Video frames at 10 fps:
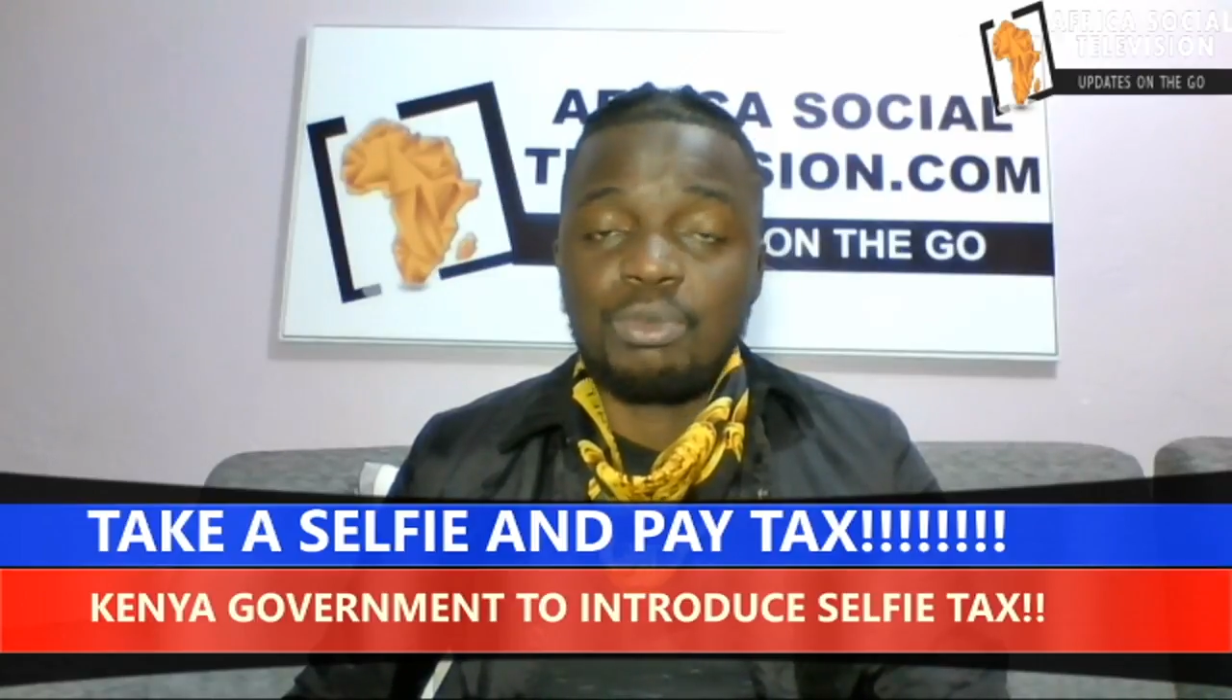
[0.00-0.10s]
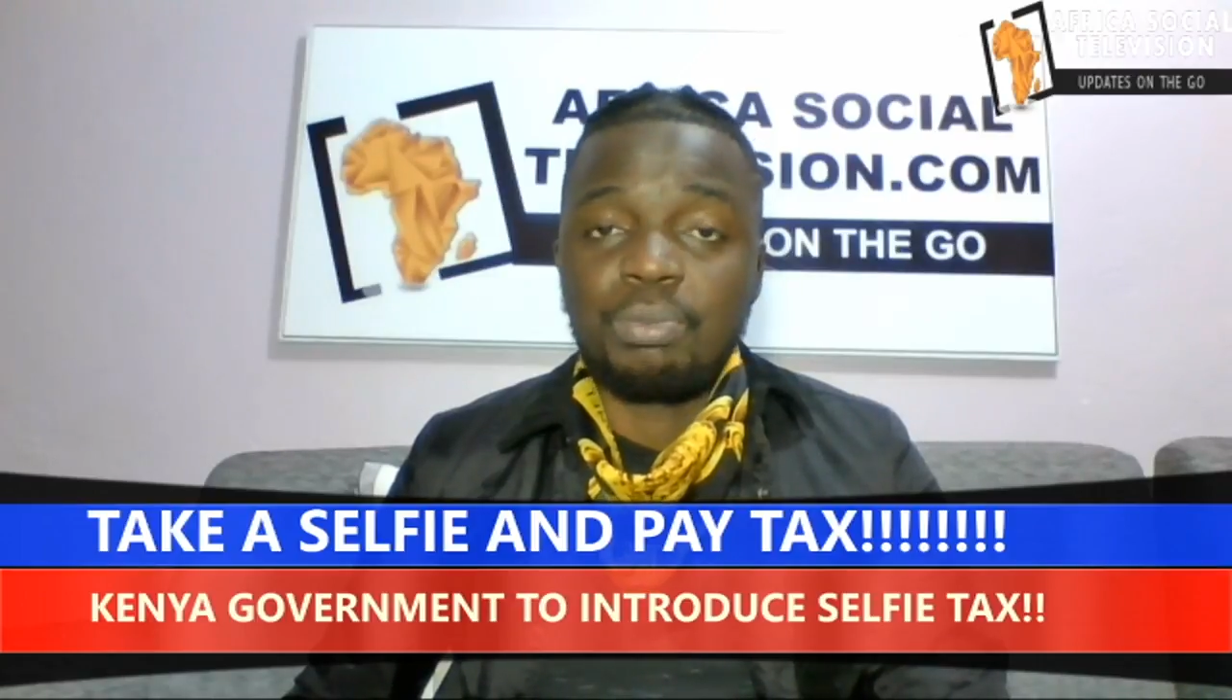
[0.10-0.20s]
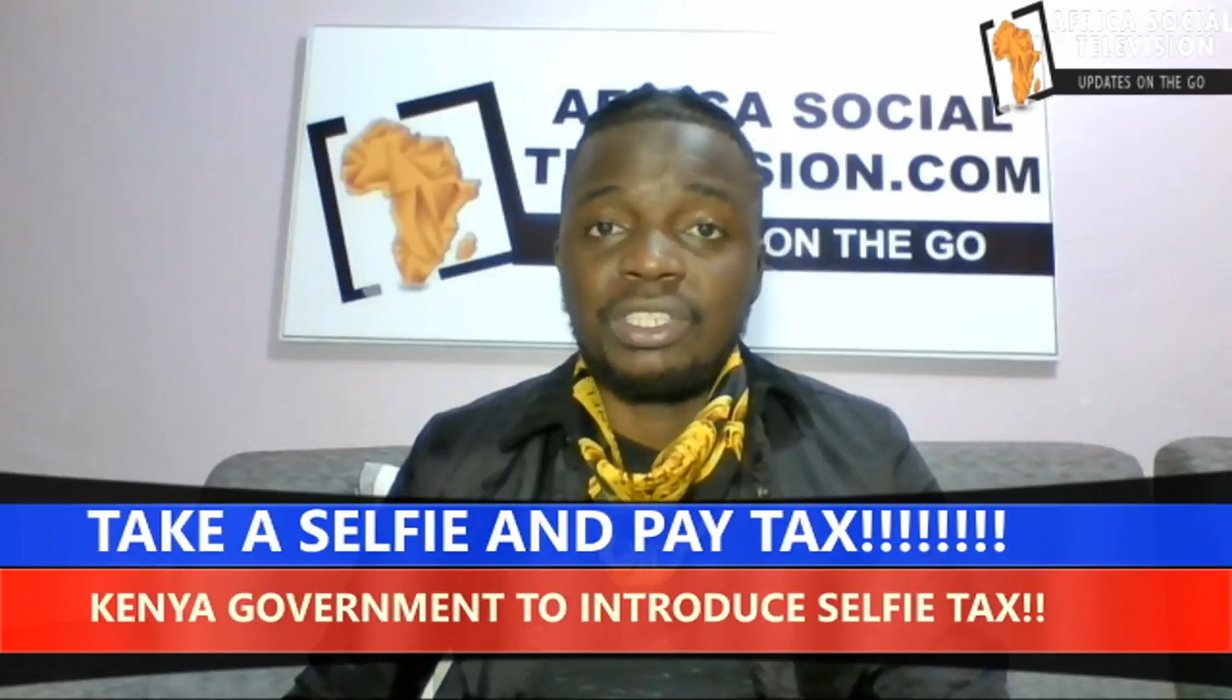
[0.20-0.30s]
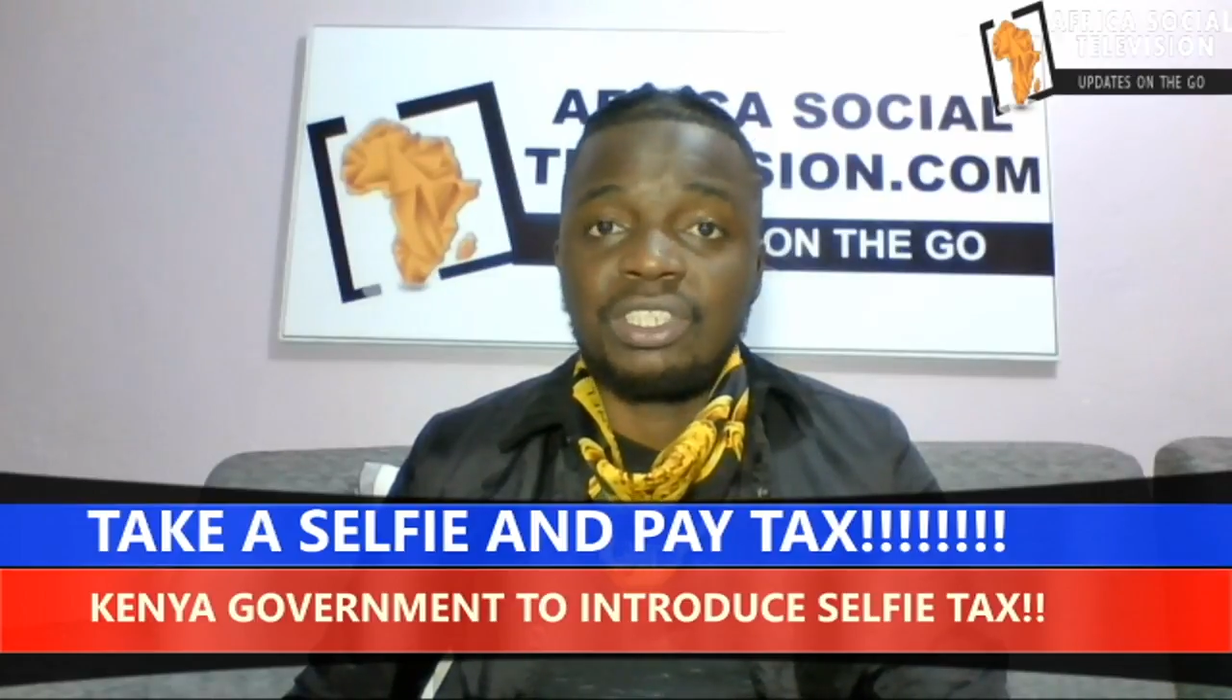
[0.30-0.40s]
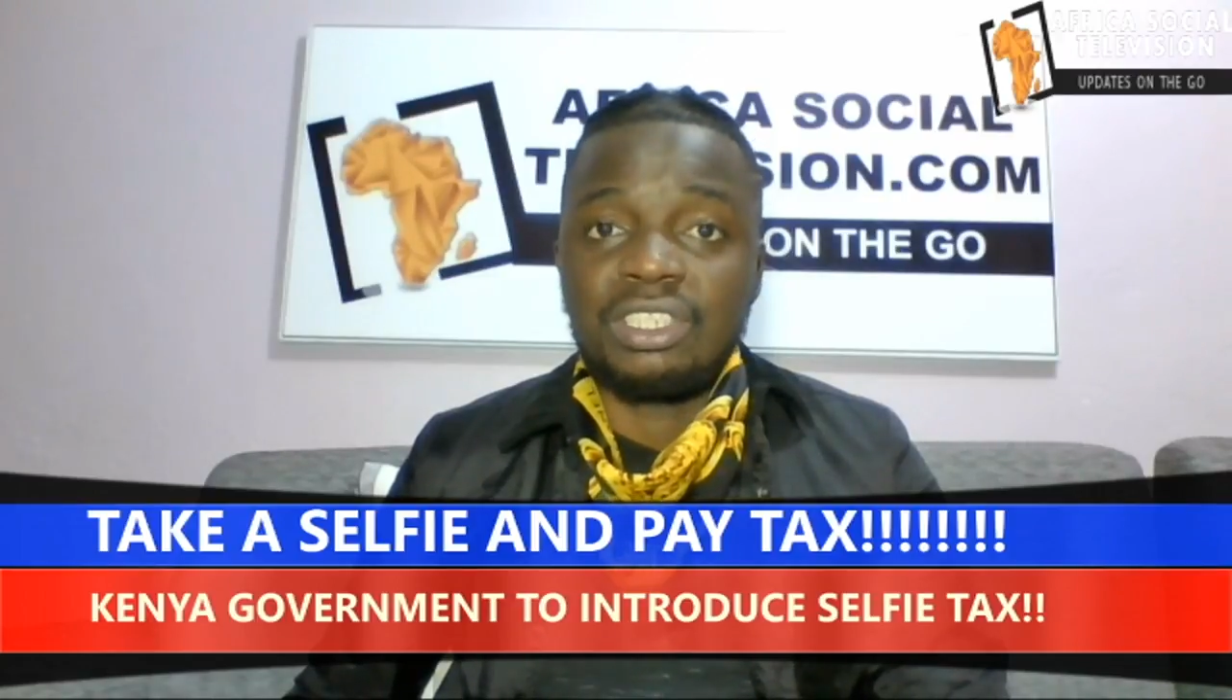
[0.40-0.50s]

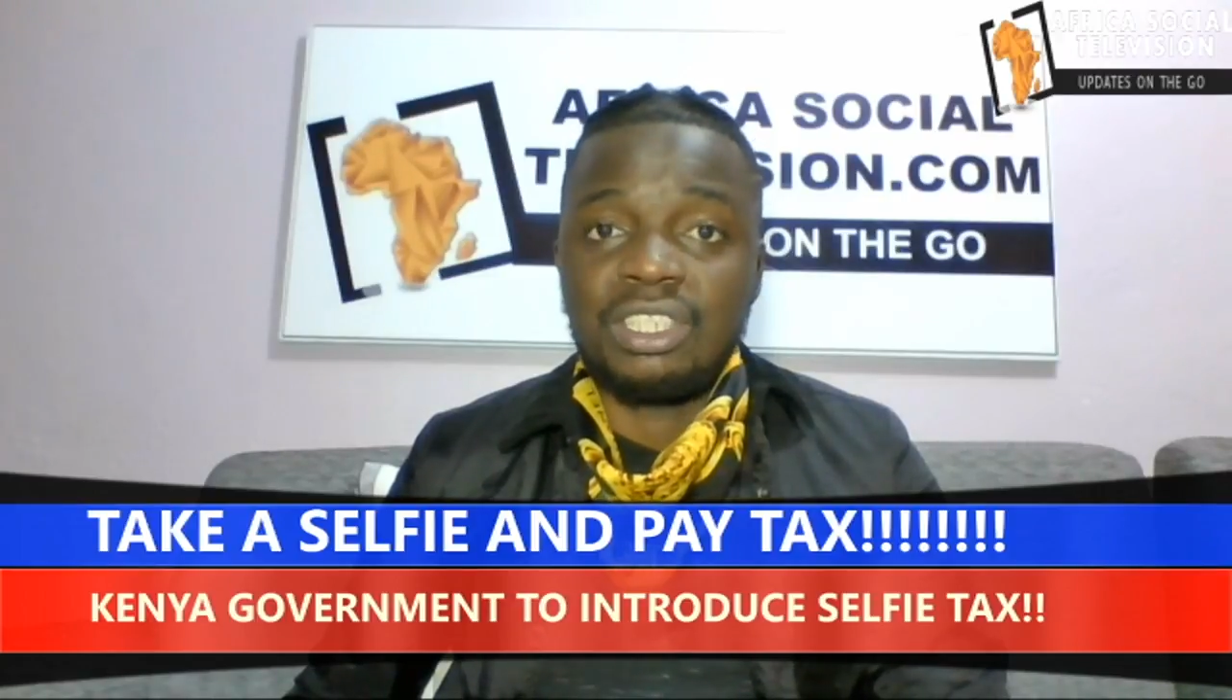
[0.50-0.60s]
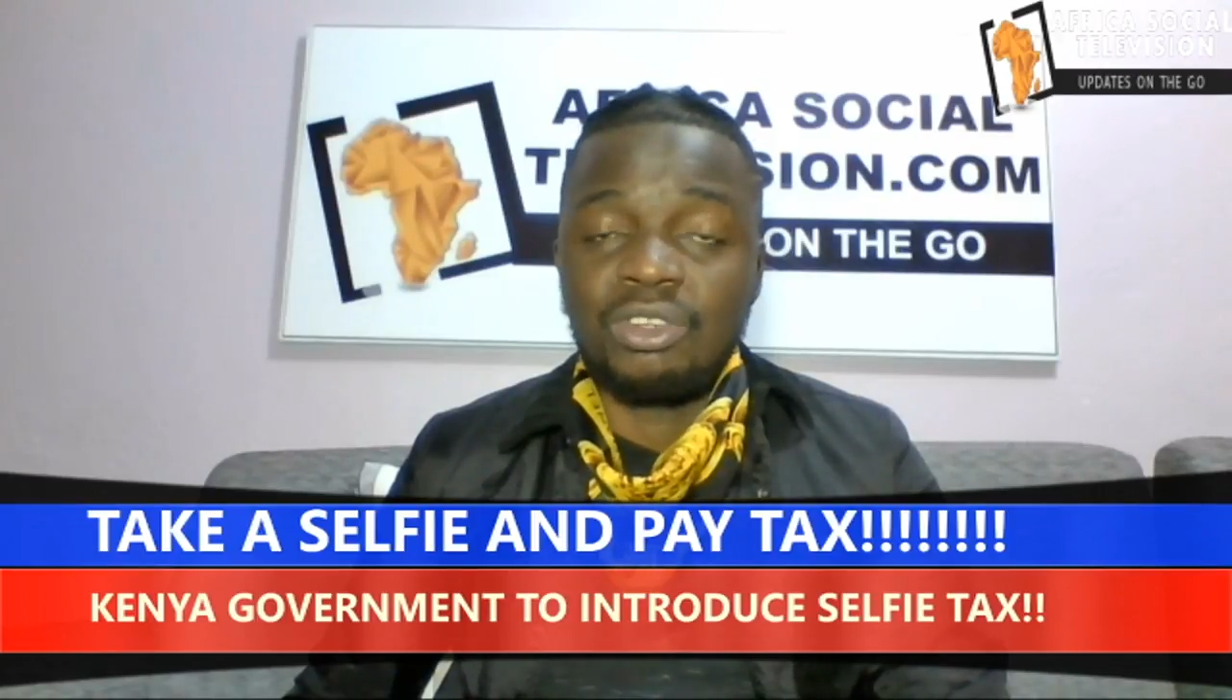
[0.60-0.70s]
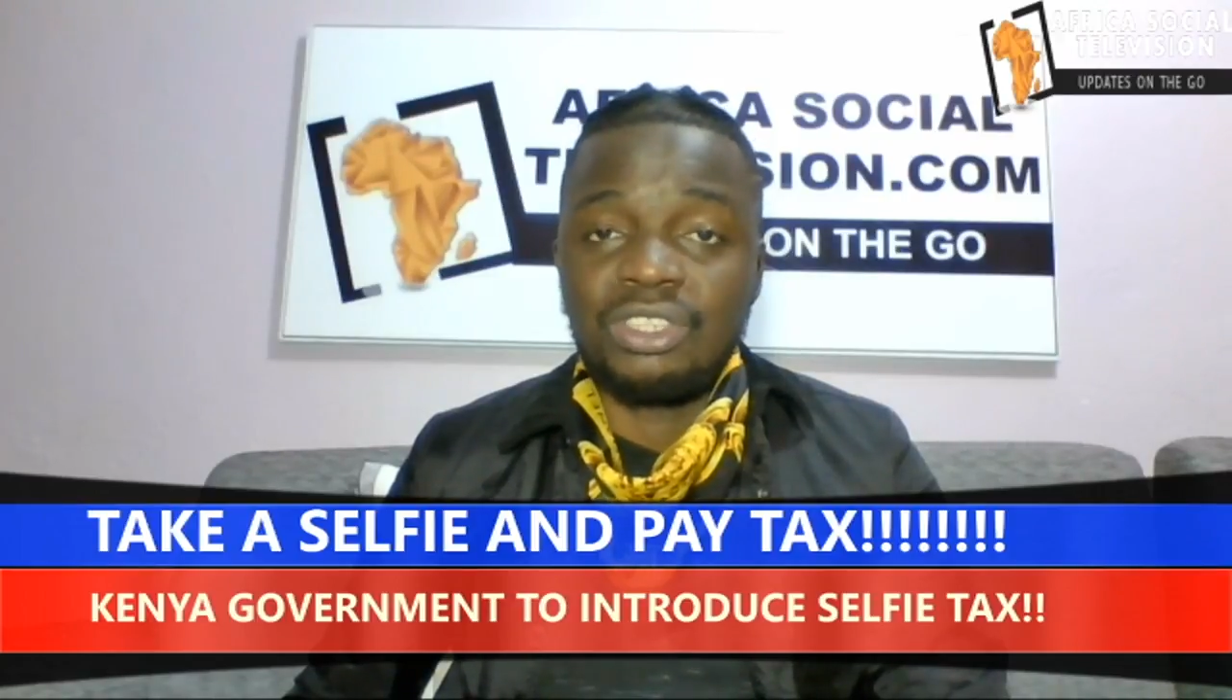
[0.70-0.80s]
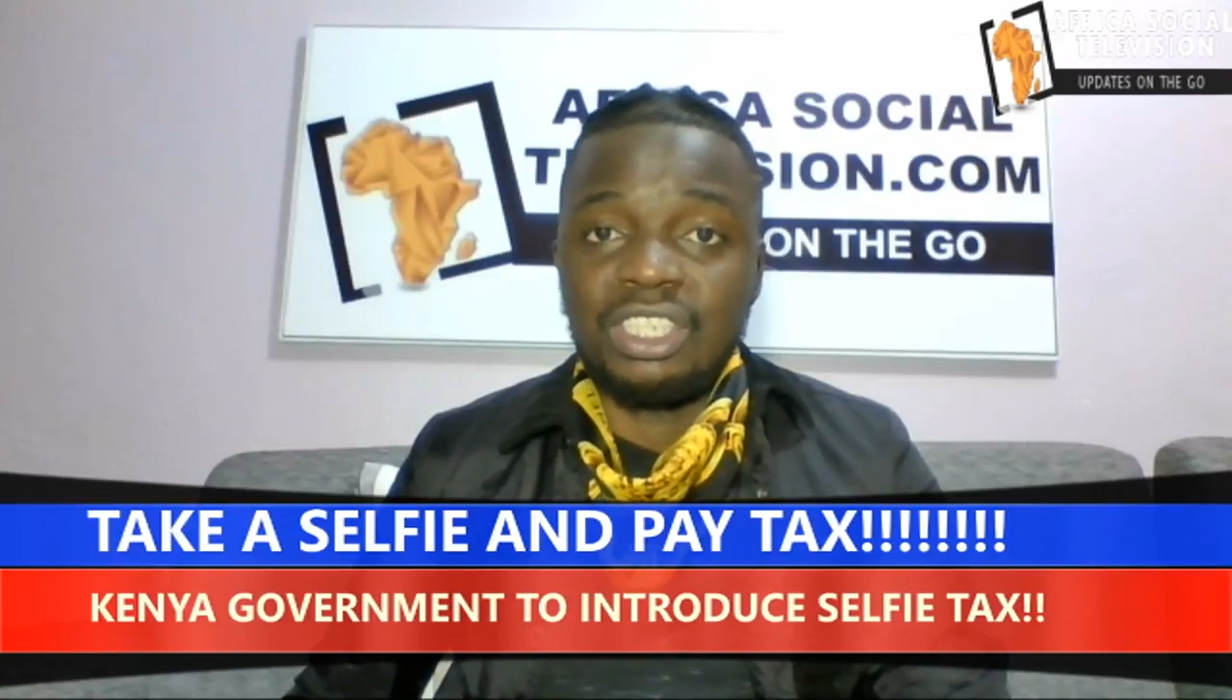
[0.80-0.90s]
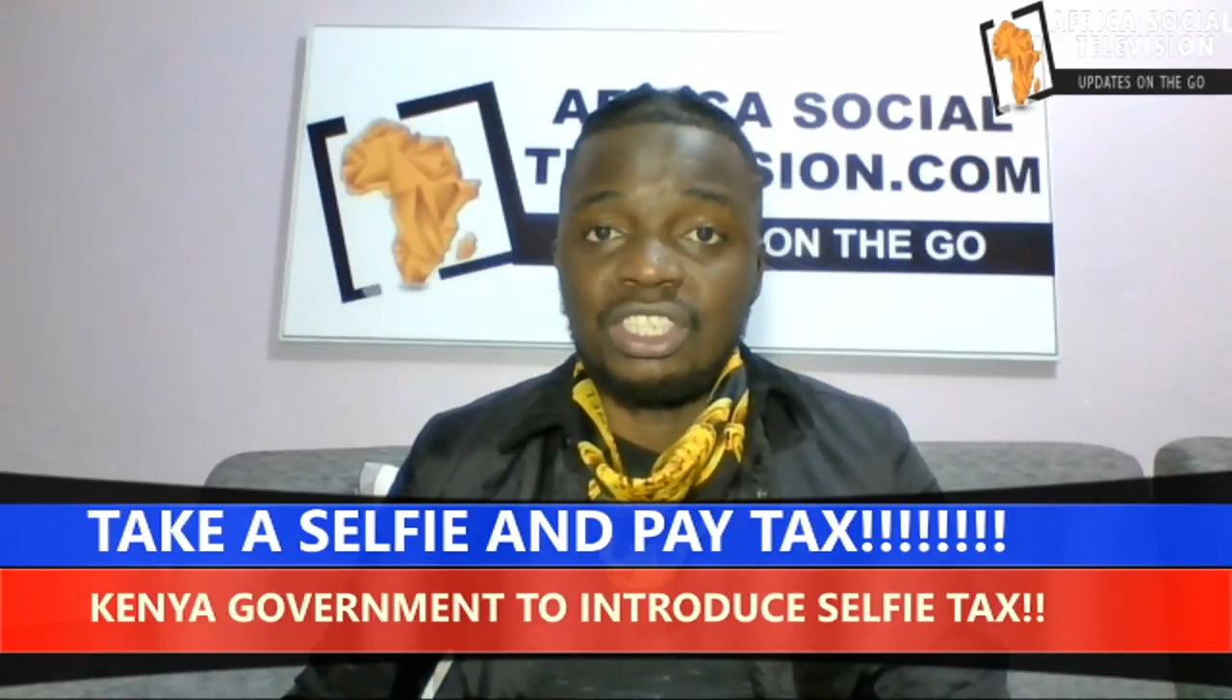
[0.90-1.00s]
pay
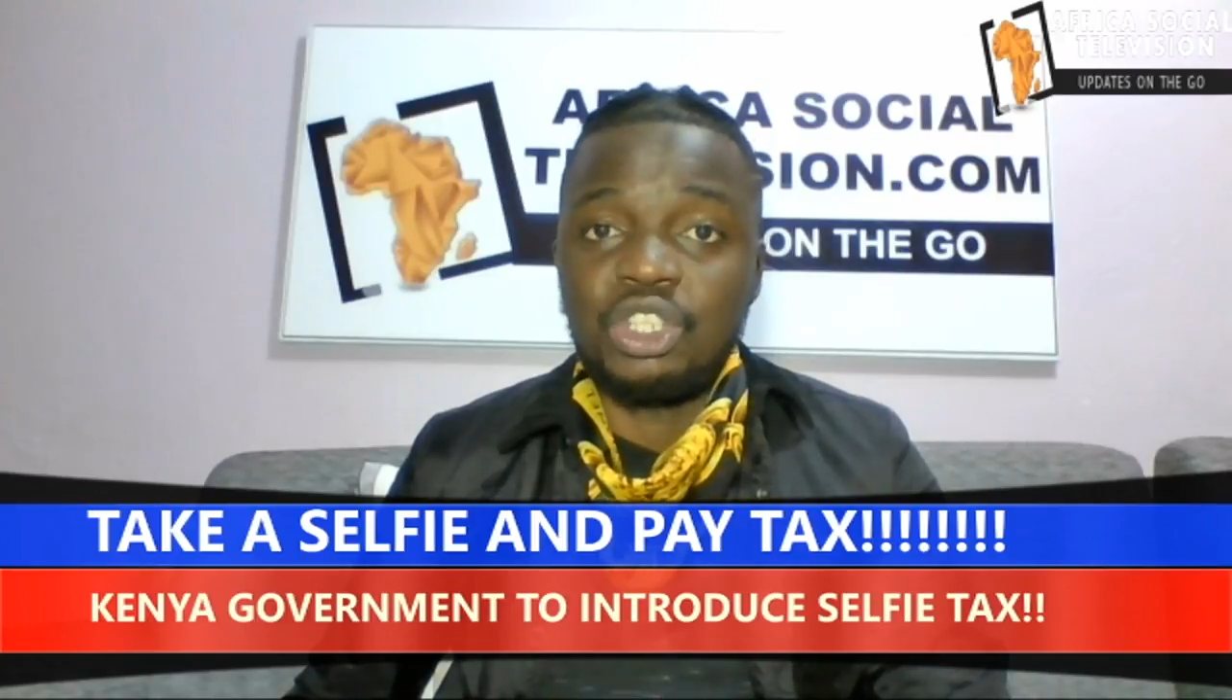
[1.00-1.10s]
6,000